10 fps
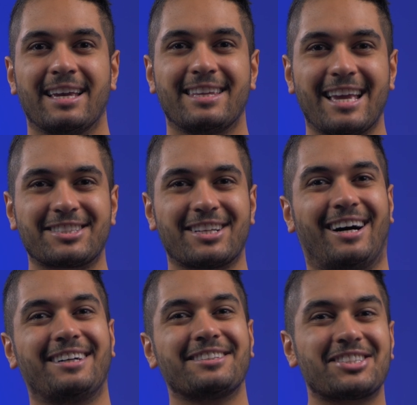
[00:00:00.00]
Yes,
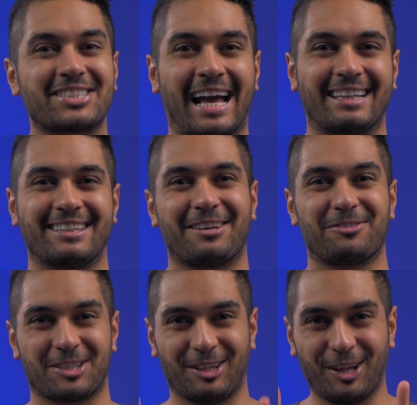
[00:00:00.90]
I understand that there
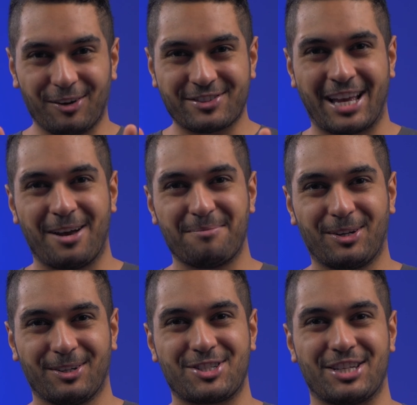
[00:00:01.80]
was a lot of
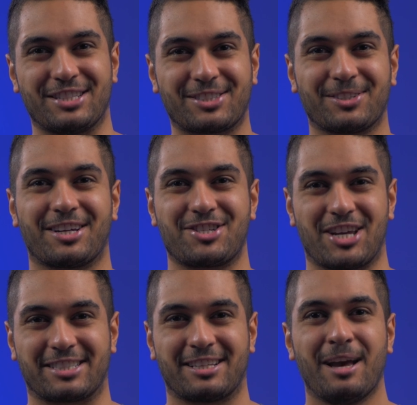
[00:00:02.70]
terminologies to
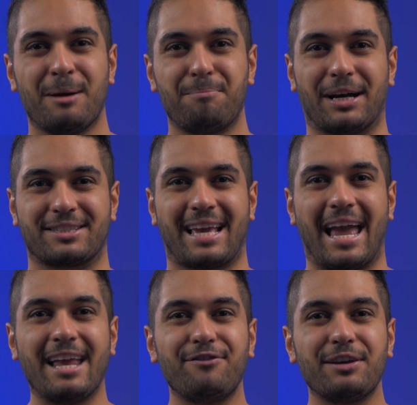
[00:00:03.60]
digest, but
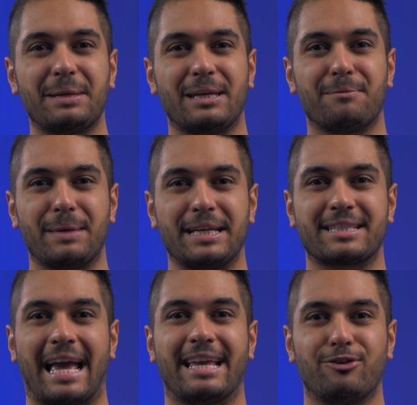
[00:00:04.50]
NVMe means
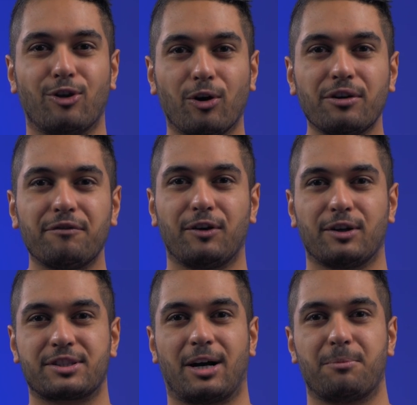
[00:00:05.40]
a
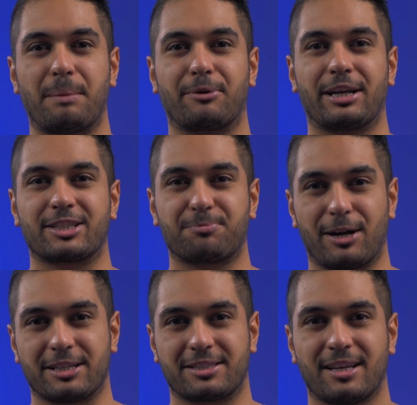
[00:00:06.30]
non-volatile memory
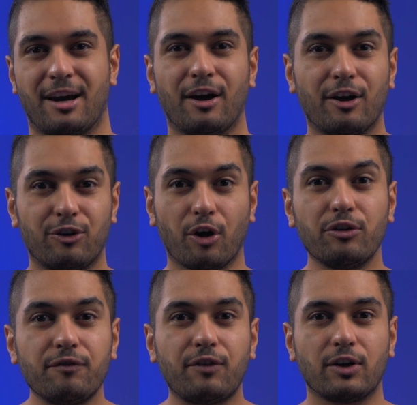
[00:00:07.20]
express.
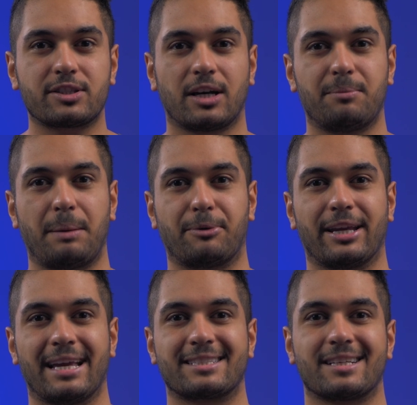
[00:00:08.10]
Non-volatile
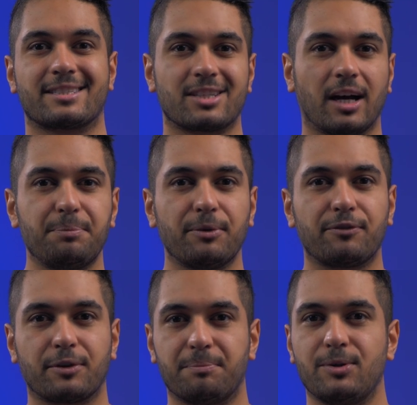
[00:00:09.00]
memory is a type
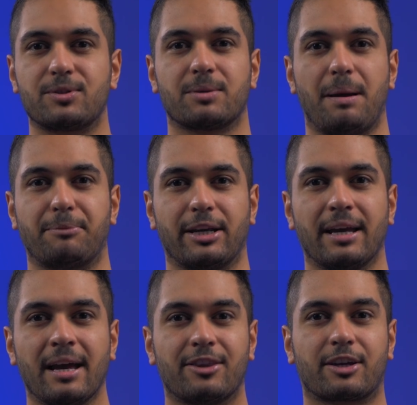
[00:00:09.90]
of computer memory
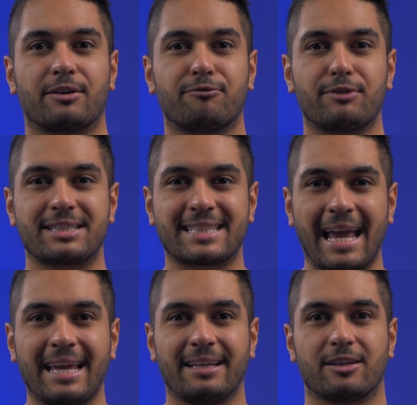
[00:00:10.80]
that can
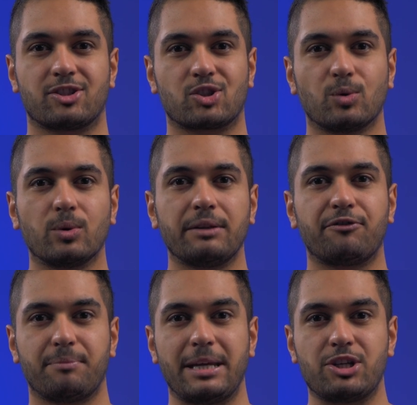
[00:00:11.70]
retain stored
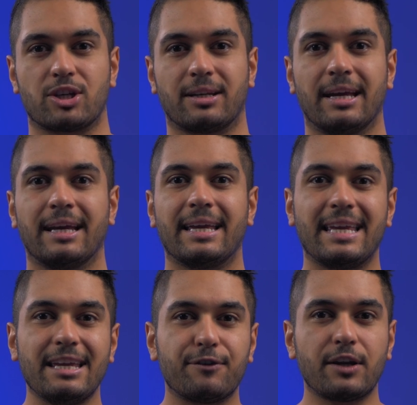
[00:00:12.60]
information
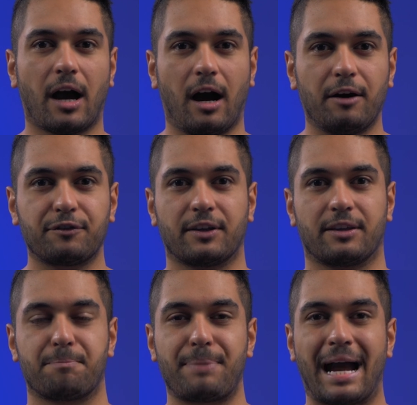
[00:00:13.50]
even after
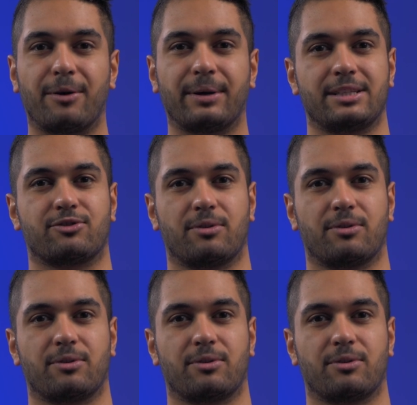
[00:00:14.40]
the power is